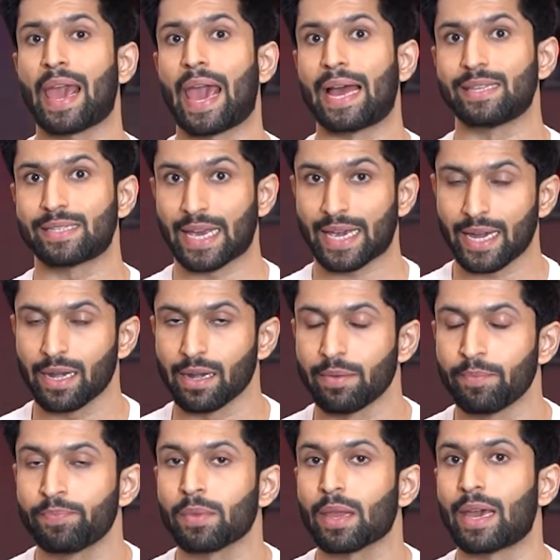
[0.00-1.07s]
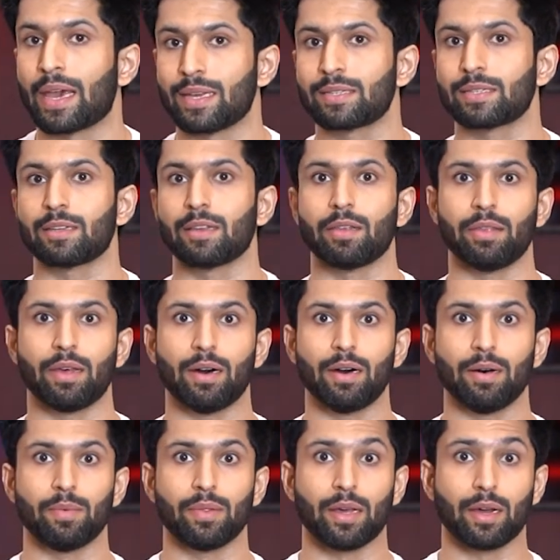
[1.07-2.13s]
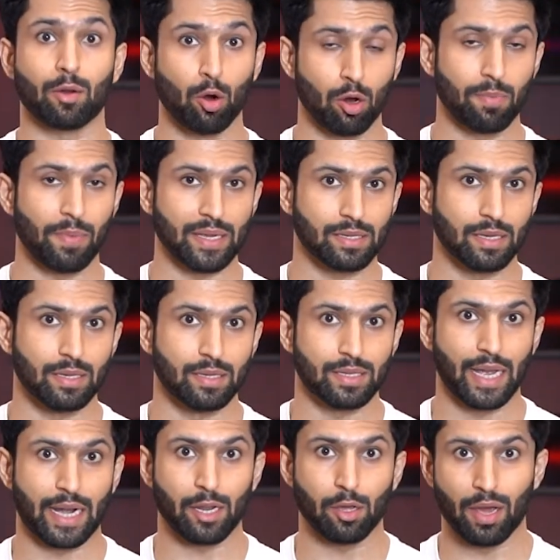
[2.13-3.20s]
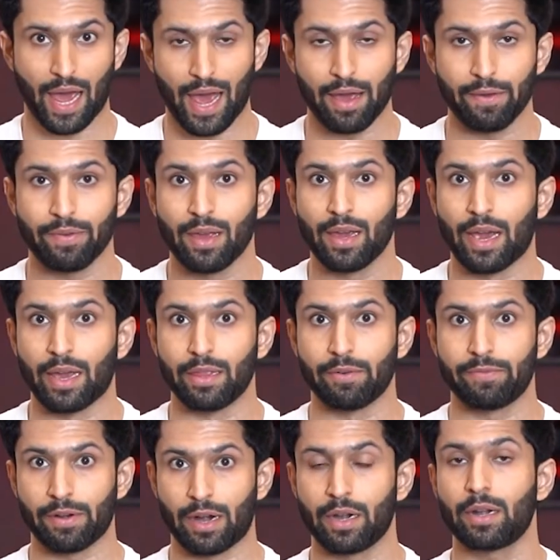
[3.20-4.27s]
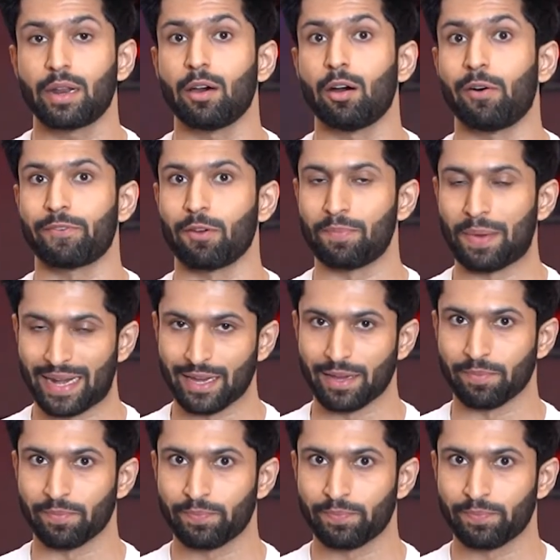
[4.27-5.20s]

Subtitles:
and second is the core muscles that you have in the front of your belly.